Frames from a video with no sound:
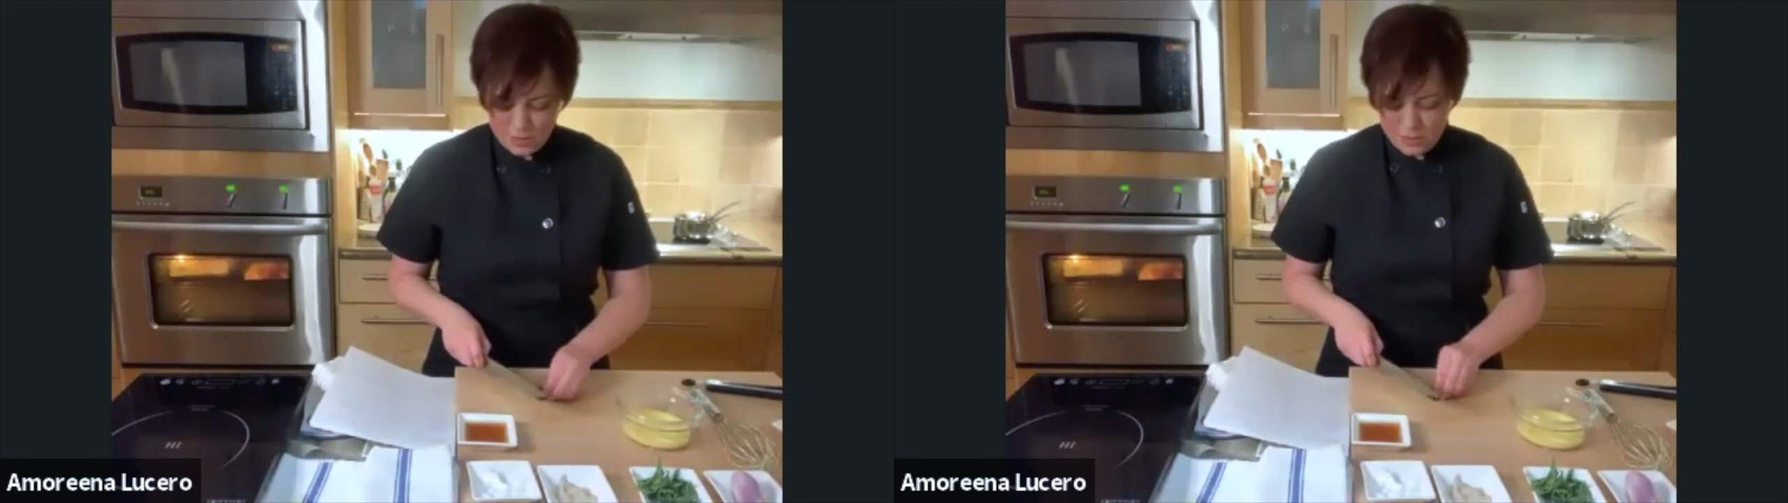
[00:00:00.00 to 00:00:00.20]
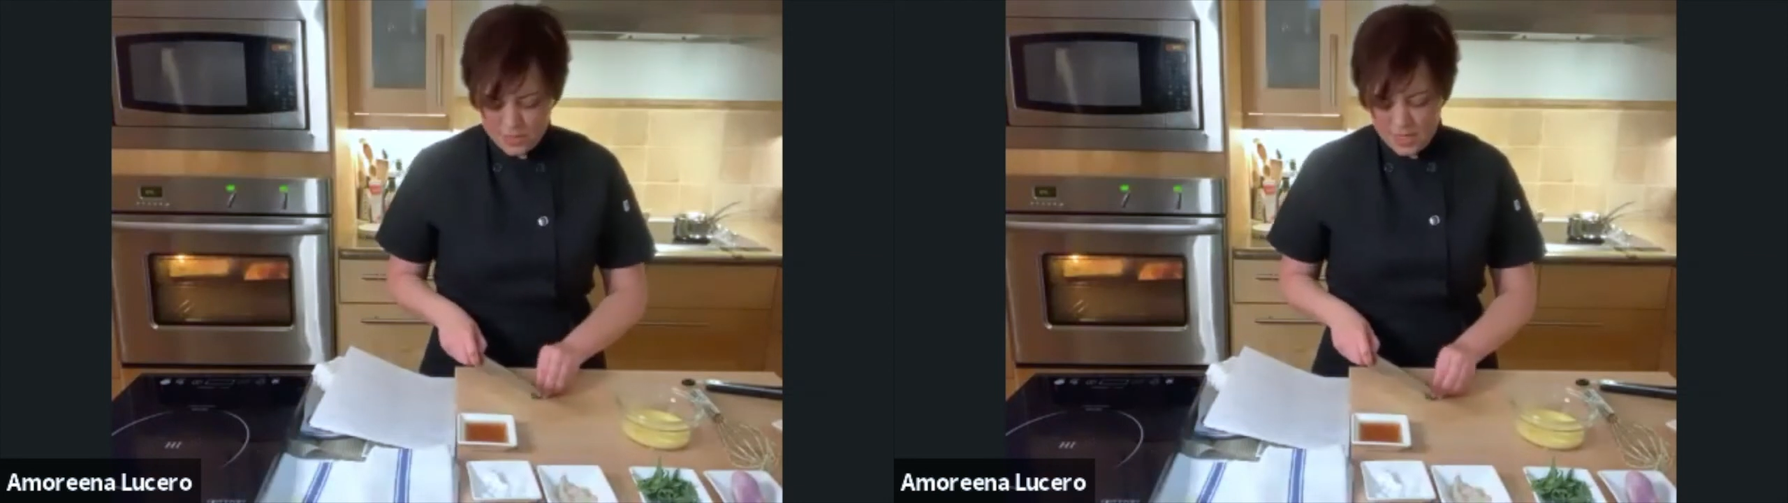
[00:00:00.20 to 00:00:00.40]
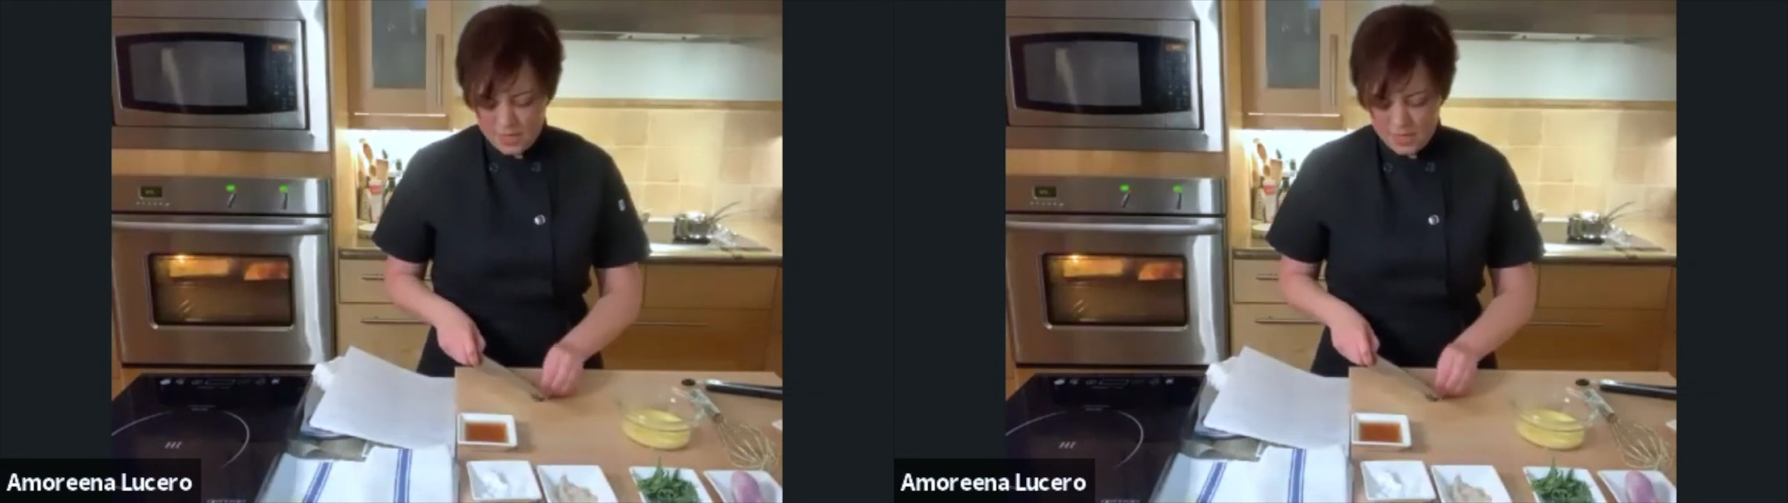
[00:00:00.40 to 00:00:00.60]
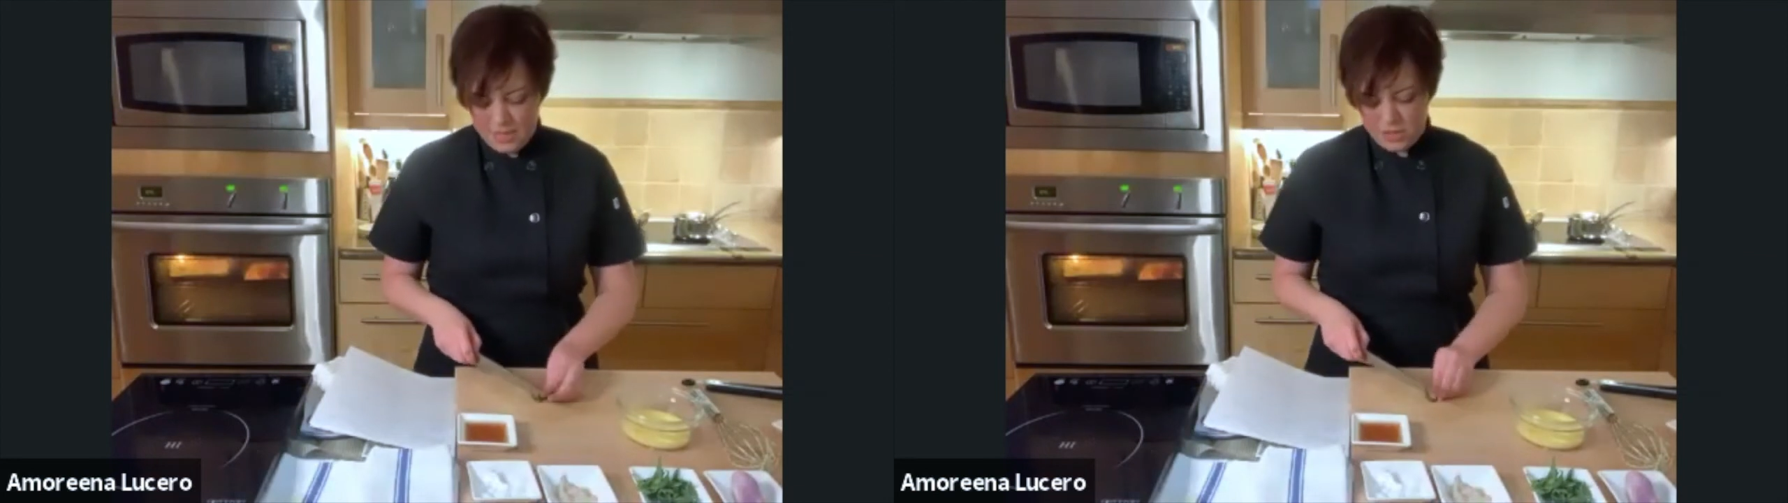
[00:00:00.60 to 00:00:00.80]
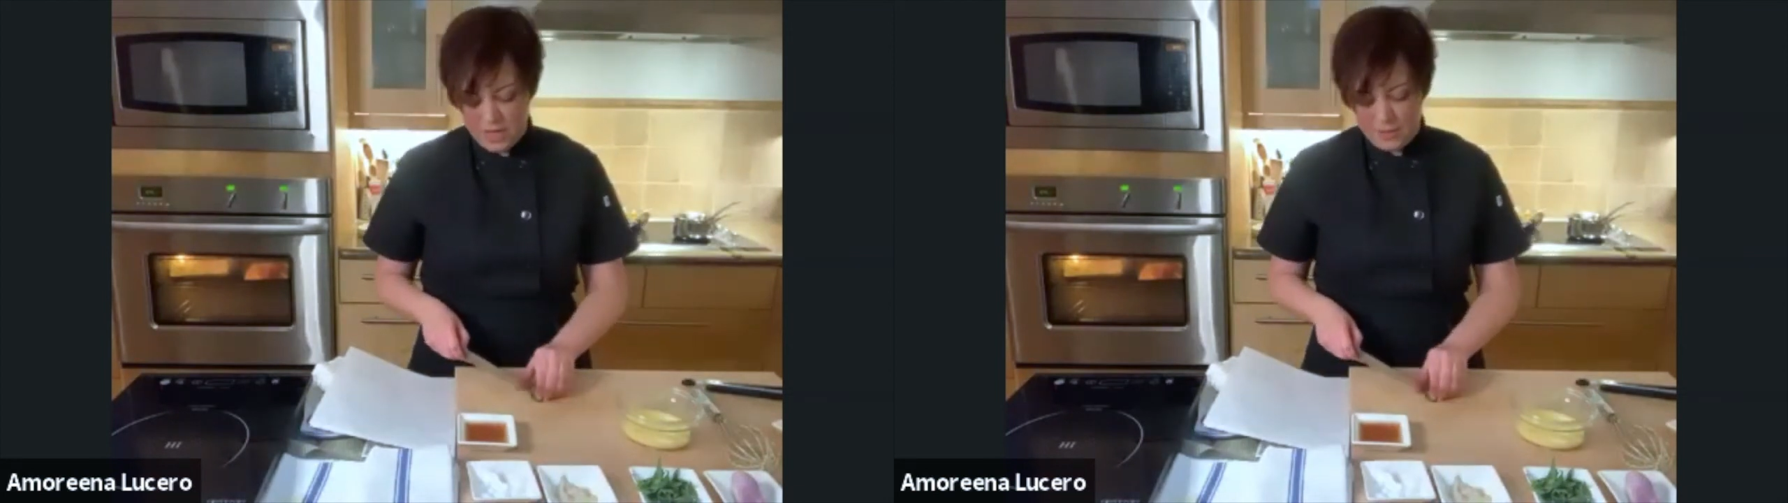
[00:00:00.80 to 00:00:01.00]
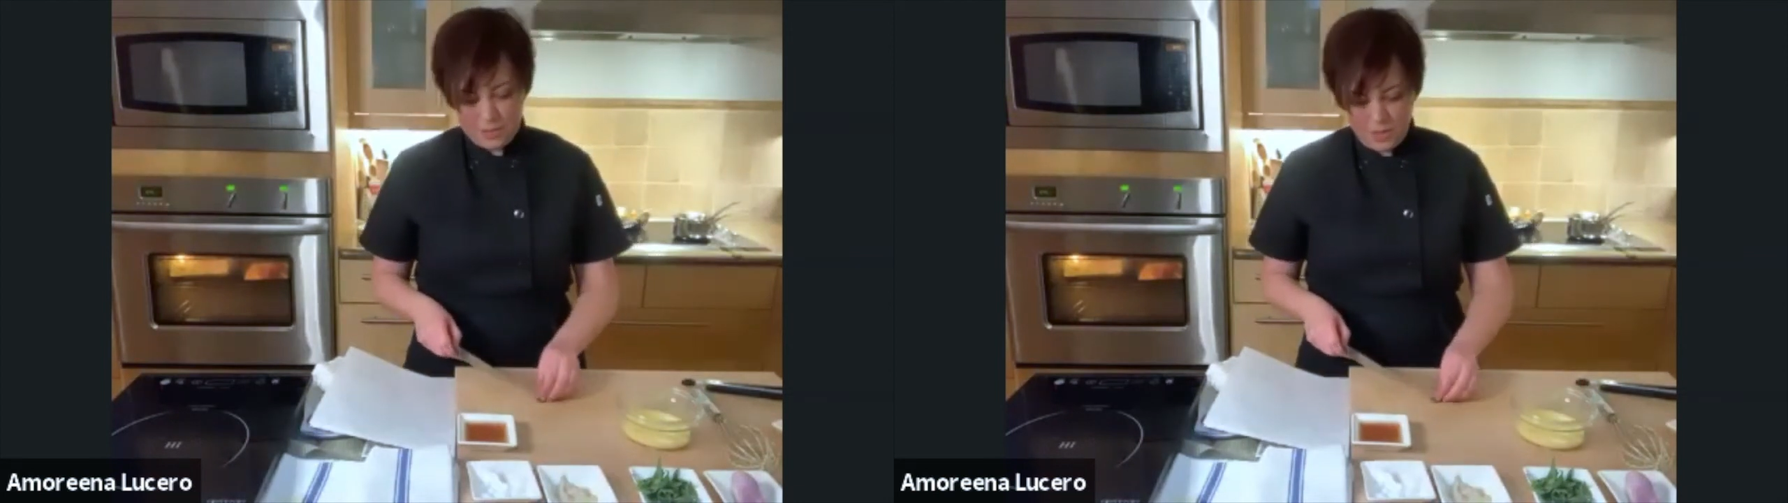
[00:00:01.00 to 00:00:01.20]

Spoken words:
So just kind of bunch it up.